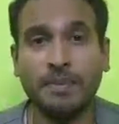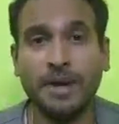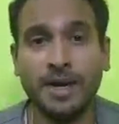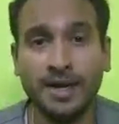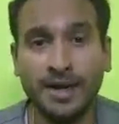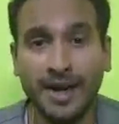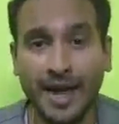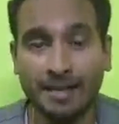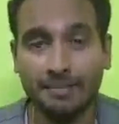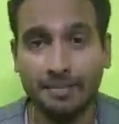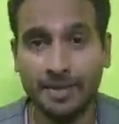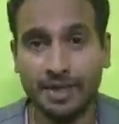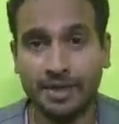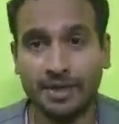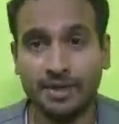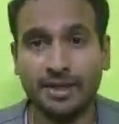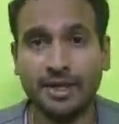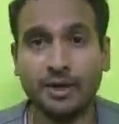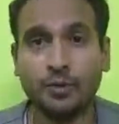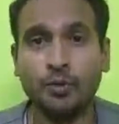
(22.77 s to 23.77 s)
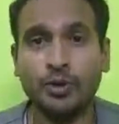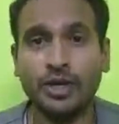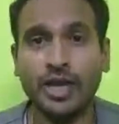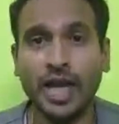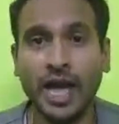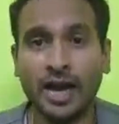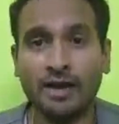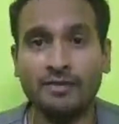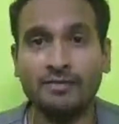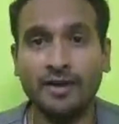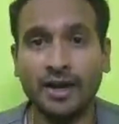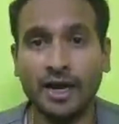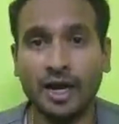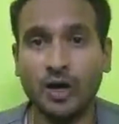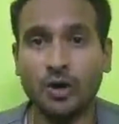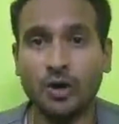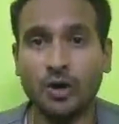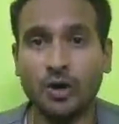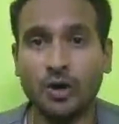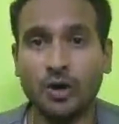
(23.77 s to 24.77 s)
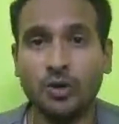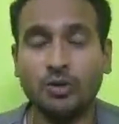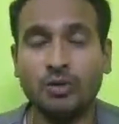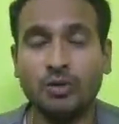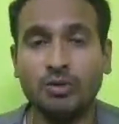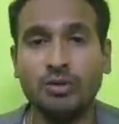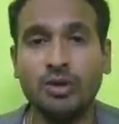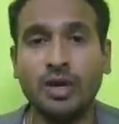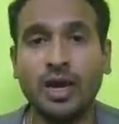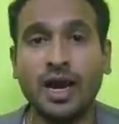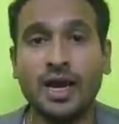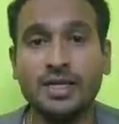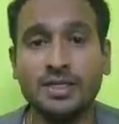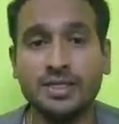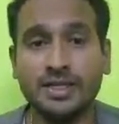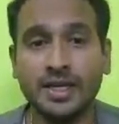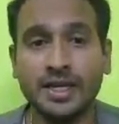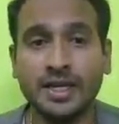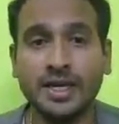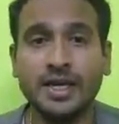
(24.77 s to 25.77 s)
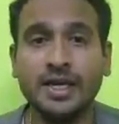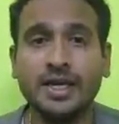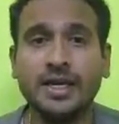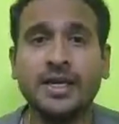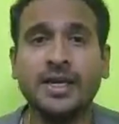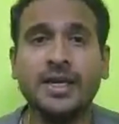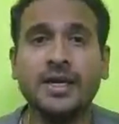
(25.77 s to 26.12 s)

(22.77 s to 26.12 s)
the pandemic that we have now, has a